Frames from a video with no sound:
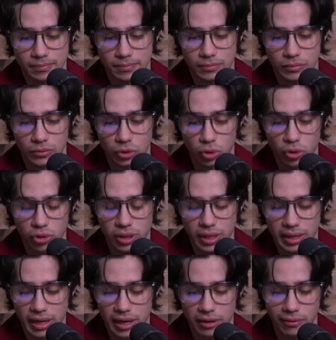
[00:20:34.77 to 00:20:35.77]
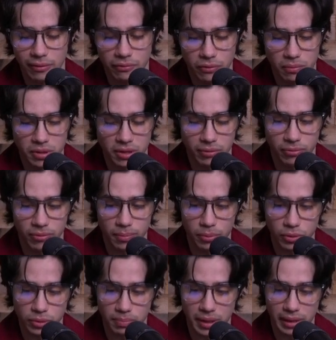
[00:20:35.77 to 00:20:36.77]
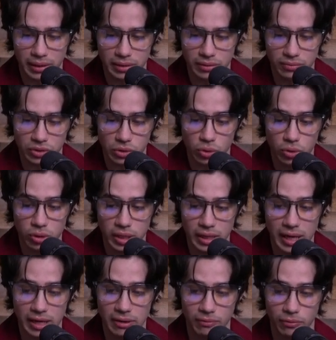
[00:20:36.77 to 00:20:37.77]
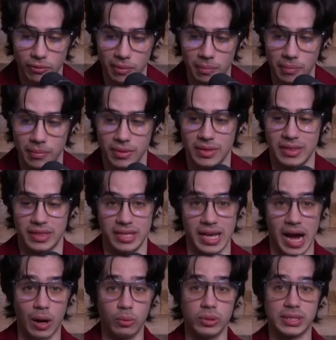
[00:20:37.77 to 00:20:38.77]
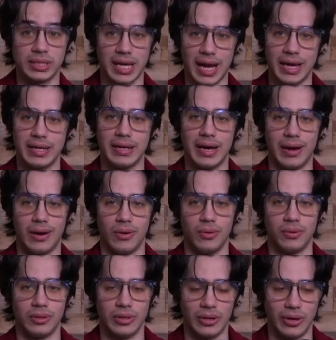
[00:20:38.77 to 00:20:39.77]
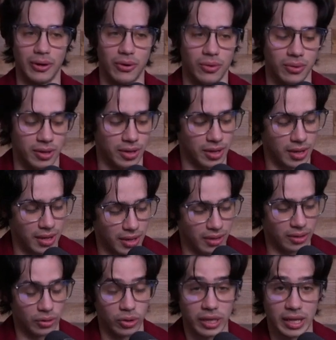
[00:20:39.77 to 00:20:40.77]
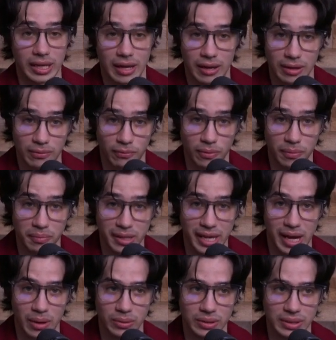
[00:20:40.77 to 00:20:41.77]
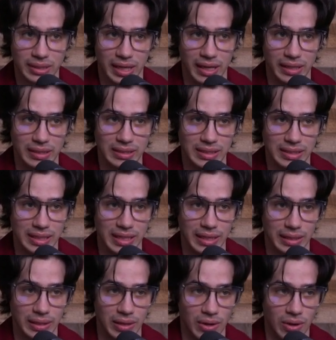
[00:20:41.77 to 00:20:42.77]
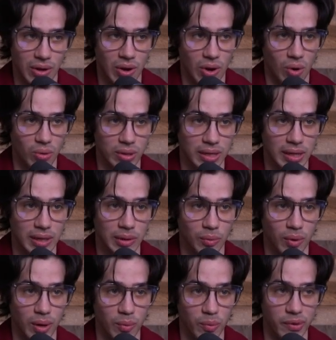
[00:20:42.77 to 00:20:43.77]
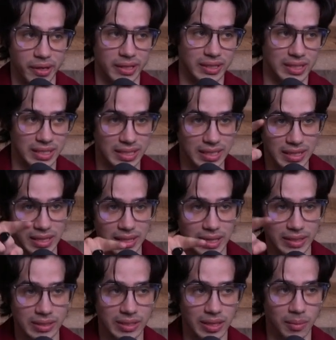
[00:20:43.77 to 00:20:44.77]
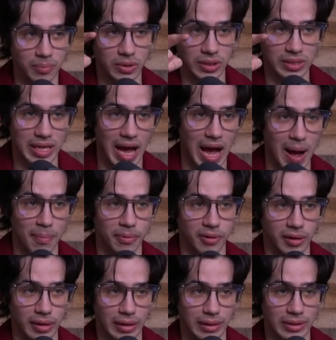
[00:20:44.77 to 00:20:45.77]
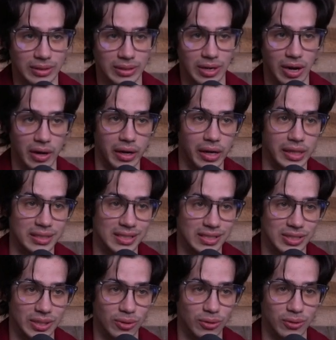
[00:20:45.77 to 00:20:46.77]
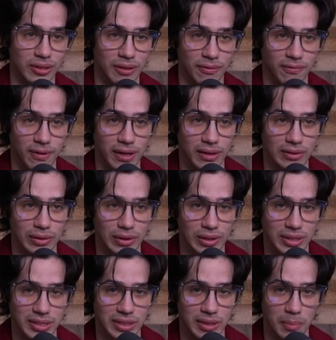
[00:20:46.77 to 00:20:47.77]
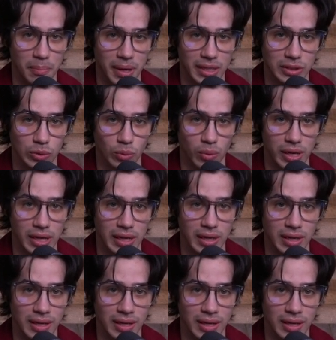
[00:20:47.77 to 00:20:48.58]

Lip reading: looking at it from different perspectives, looking at it from the outside now, looking at it from the outside and saying, okay, well, we can see that something's happening and it's not necessarily affecting us in the best way.